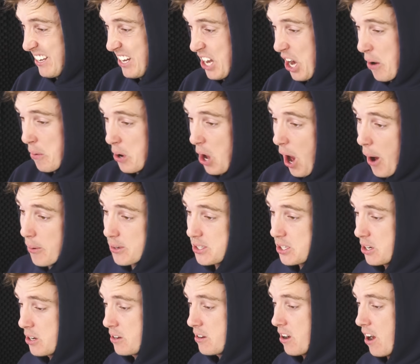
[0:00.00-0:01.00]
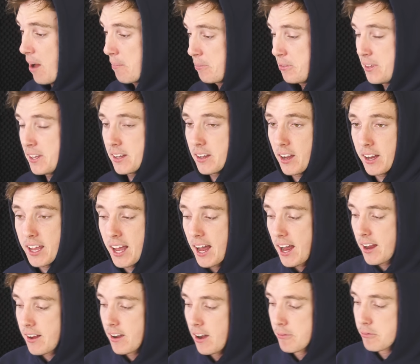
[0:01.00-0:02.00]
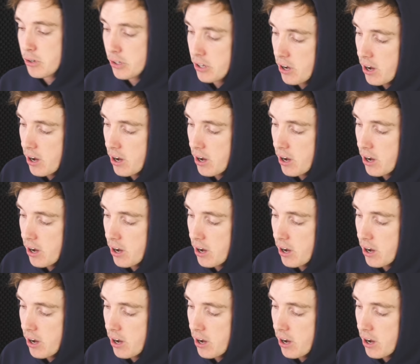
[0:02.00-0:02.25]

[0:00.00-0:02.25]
You know what I would do? I'm thinking, okay, I've got an